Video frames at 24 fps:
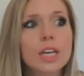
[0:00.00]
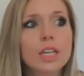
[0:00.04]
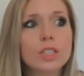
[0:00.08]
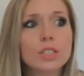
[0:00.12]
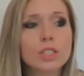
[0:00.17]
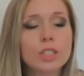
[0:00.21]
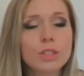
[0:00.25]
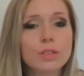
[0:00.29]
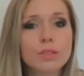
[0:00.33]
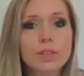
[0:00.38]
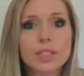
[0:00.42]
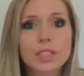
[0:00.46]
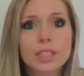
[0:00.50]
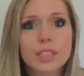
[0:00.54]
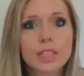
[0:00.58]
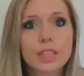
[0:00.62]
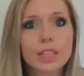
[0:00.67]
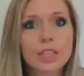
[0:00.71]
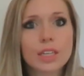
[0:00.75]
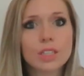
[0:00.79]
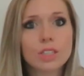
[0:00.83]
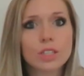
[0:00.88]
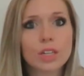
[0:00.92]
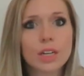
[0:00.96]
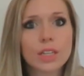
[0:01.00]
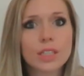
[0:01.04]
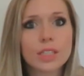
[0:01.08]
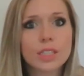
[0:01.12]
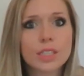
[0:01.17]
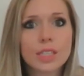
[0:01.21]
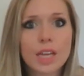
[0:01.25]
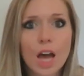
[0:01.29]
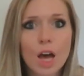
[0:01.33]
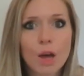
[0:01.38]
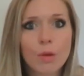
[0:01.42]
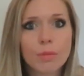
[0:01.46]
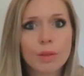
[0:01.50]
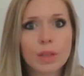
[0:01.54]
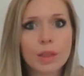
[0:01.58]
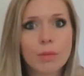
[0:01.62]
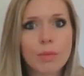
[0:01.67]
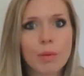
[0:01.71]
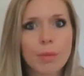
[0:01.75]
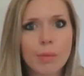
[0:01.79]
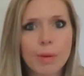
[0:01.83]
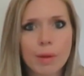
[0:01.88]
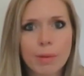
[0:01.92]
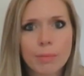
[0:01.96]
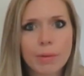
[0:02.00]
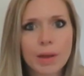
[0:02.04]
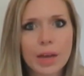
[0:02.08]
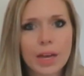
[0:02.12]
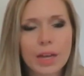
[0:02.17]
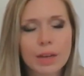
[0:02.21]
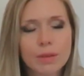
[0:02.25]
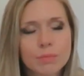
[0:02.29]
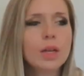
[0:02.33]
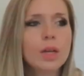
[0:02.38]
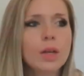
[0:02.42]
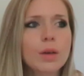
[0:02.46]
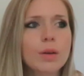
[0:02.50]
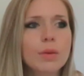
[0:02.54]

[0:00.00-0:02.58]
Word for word: She recently tried salmon that my mom had.